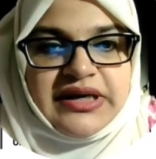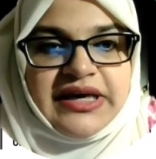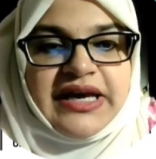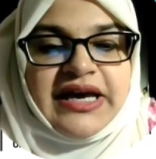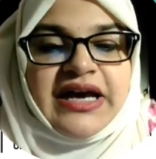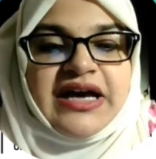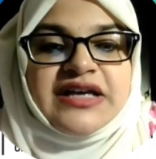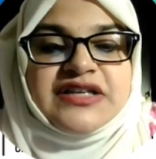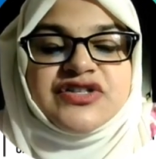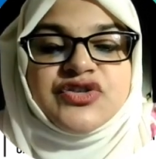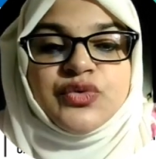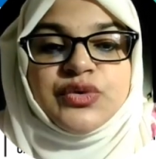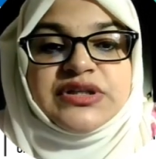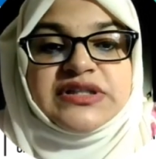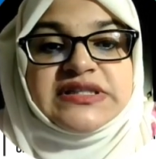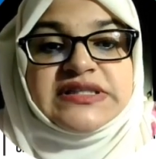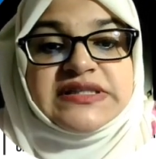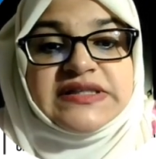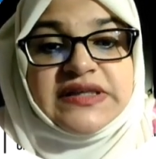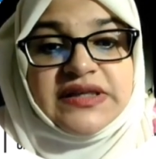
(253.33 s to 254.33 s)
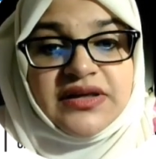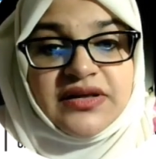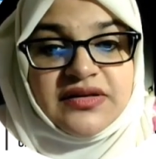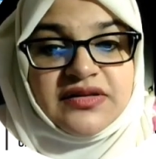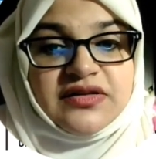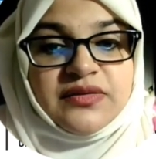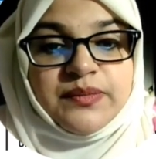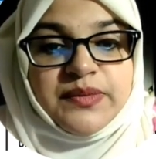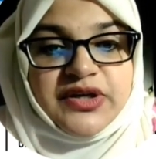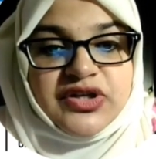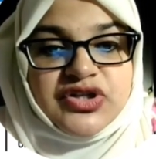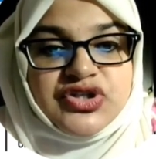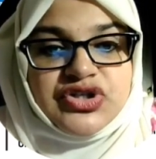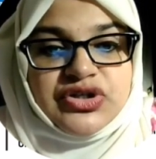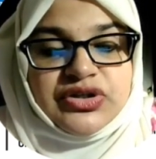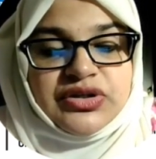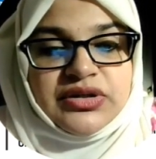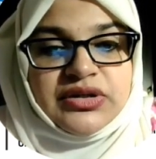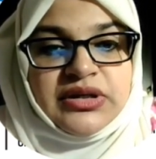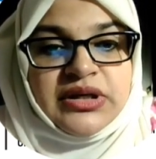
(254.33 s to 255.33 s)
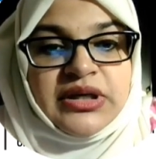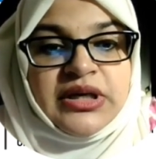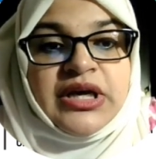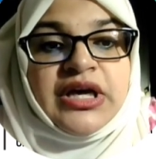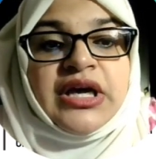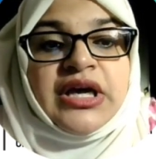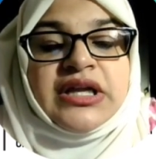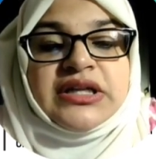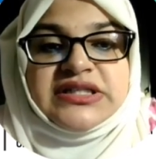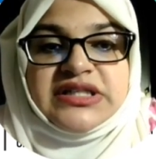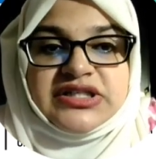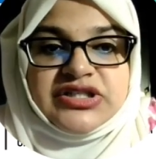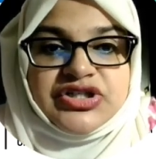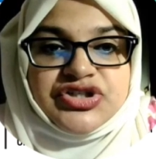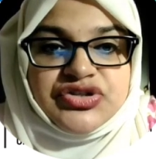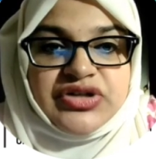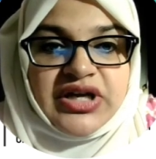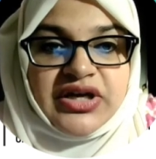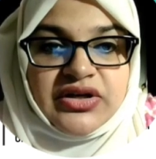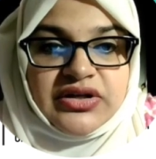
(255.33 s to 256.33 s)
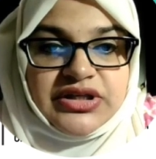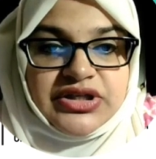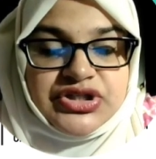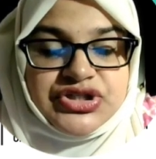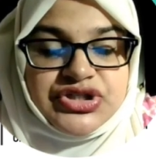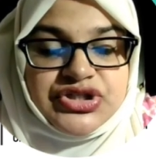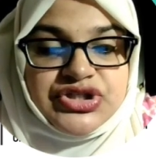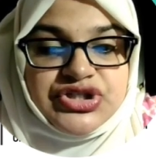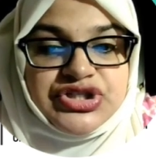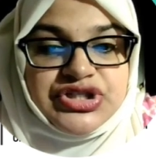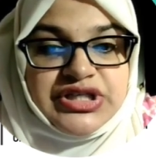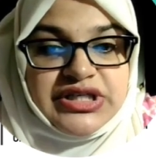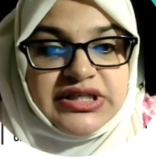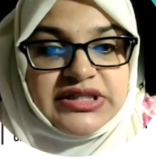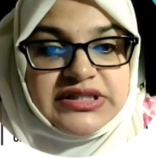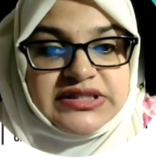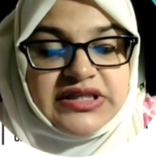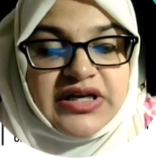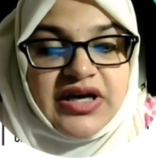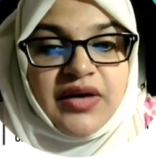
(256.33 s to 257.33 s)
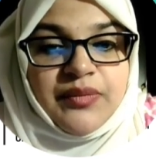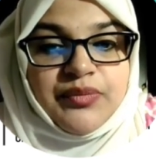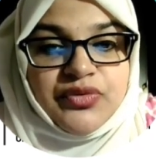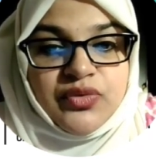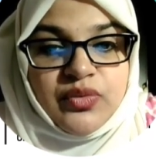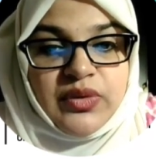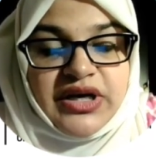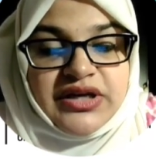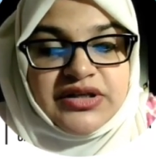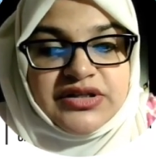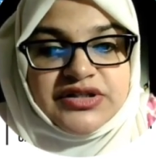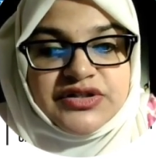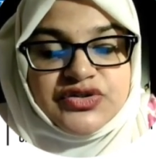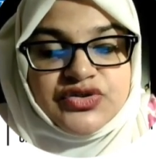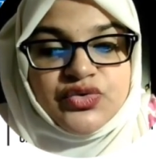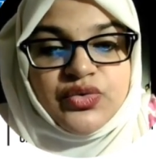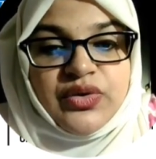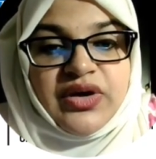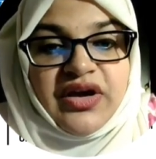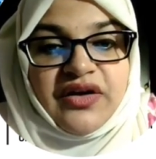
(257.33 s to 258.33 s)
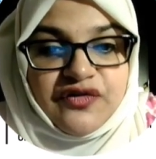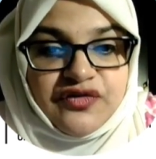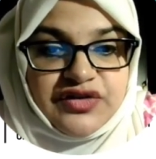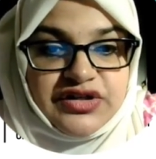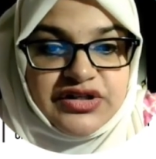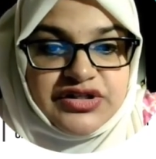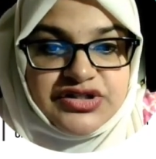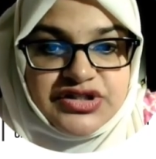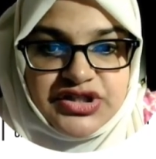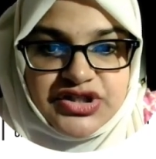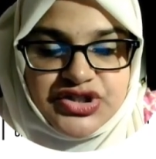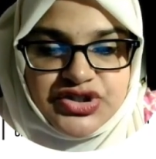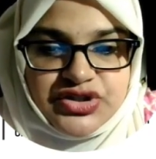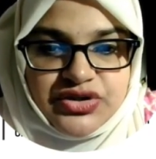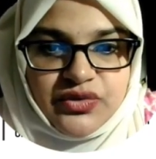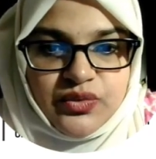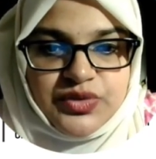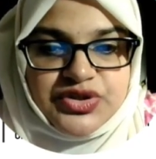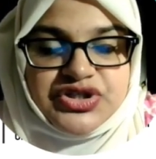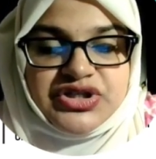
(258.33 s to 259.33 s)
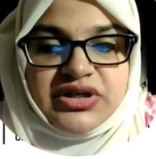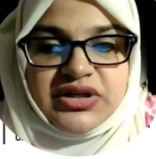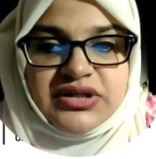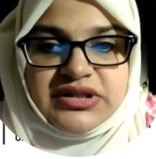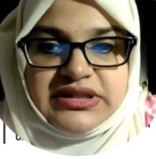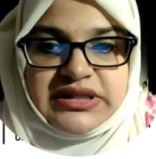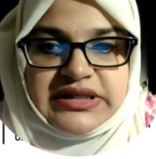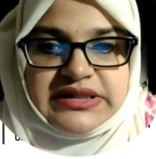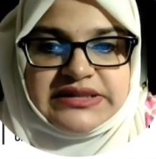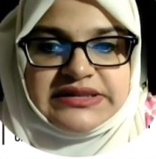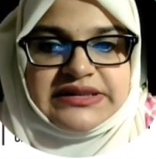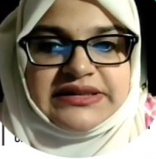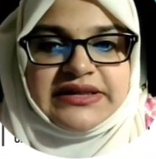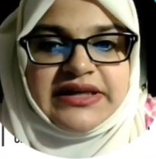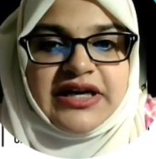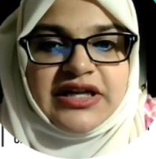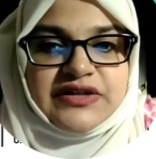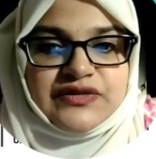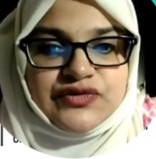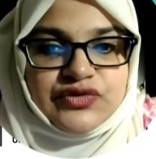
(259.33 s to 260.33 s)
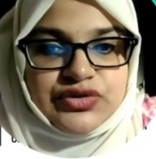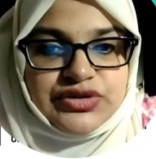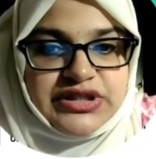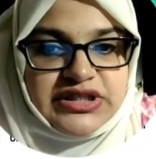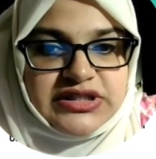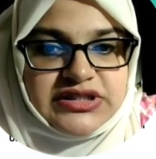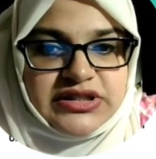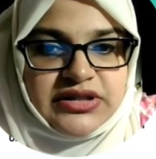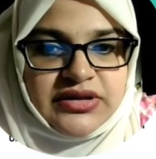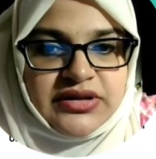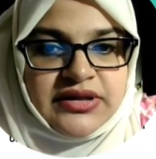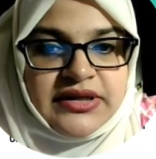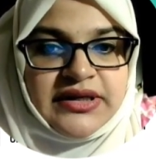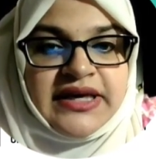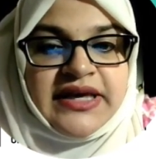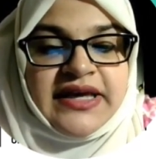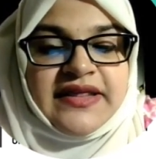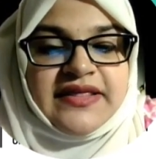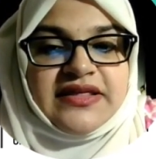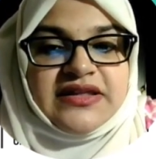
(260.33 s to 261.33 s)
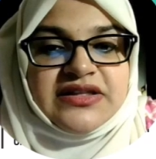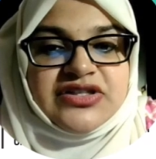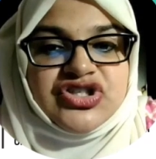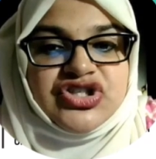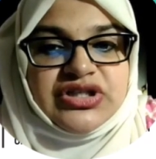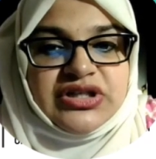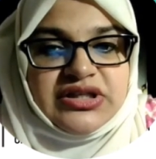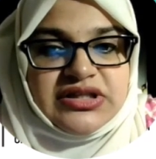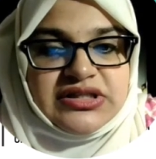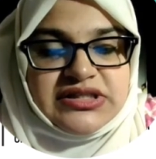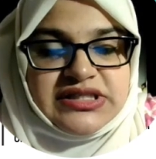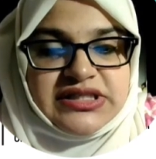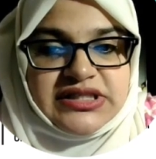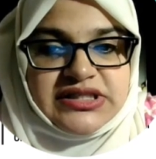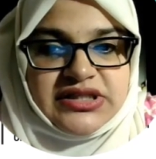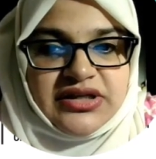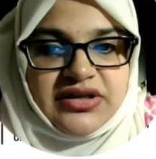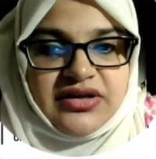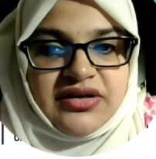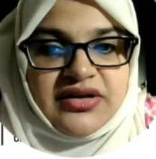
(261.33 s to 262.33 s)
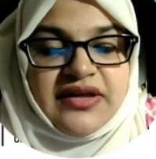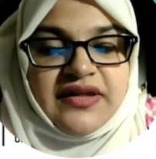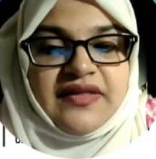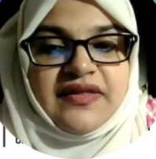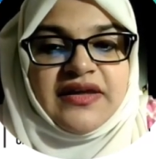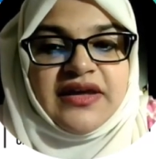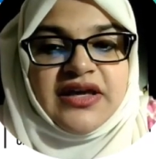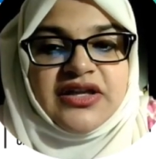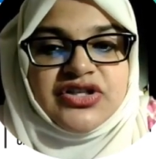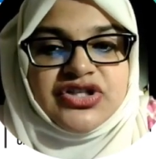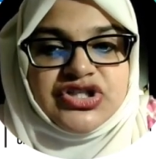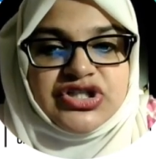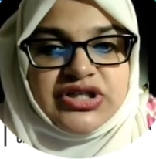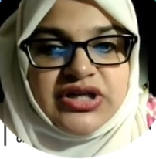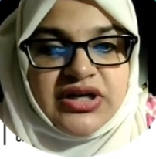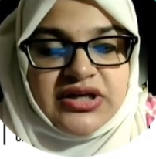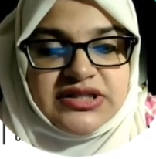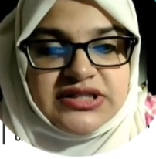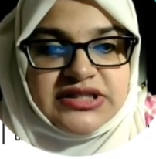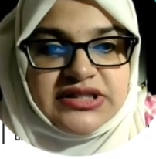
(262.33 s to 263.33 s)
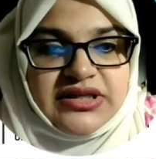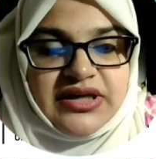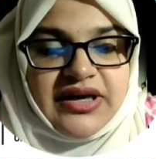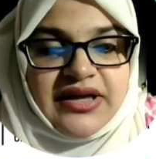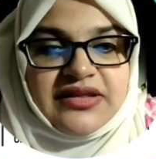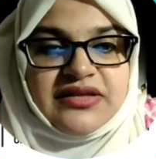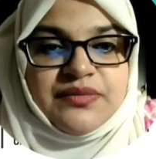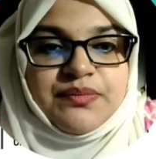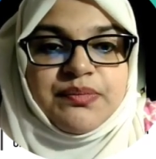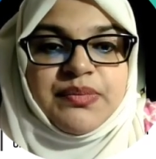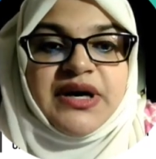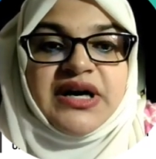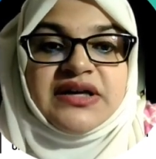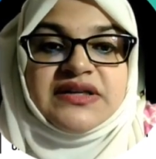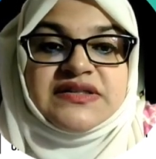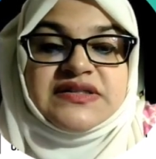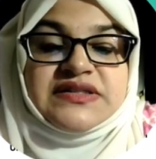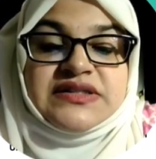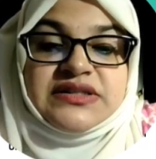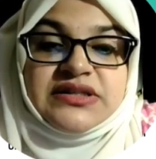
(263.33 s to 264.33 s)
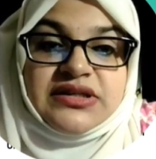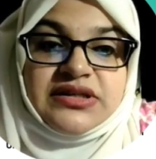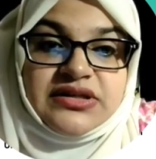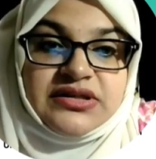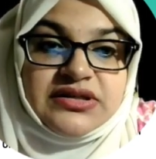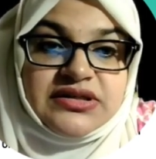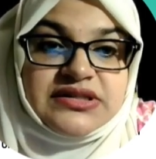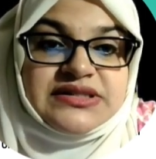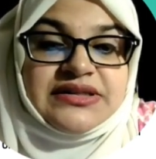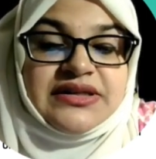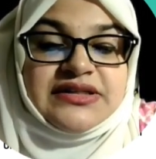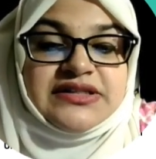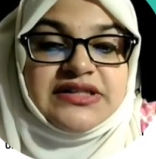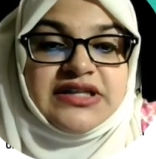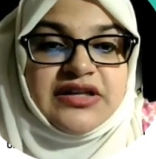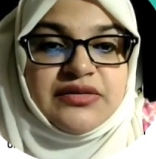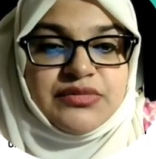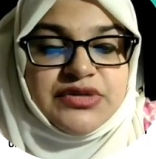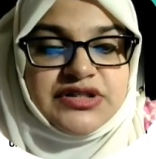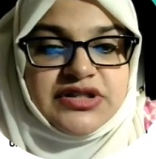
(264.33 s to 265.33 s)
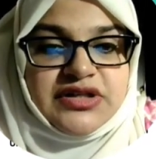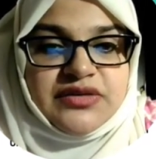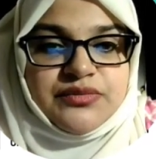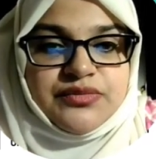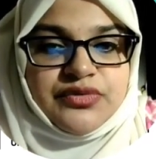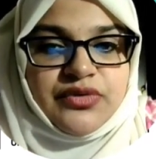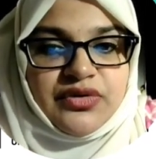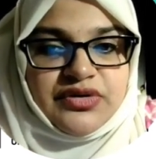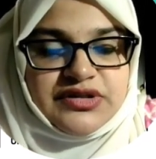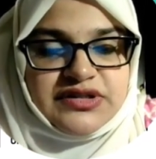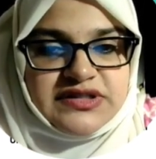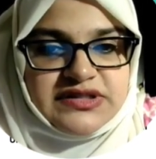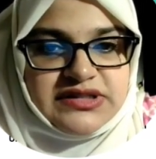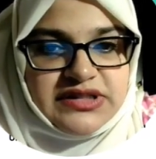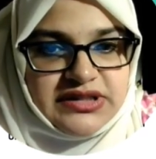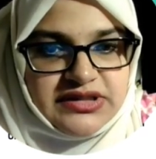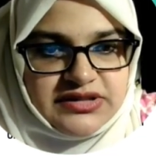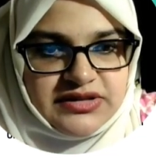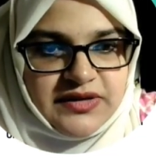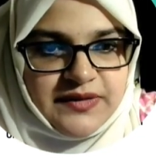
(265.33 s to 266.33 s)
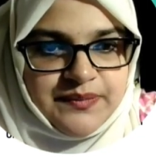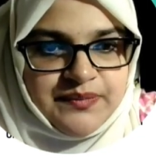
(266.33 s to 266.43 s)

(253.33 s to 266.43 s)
As you can see in the picture, data triangulation sheets are provided to every teacher, which contains the CAT4 data, the GL data, the NGRT and the past year's attainment and progress data.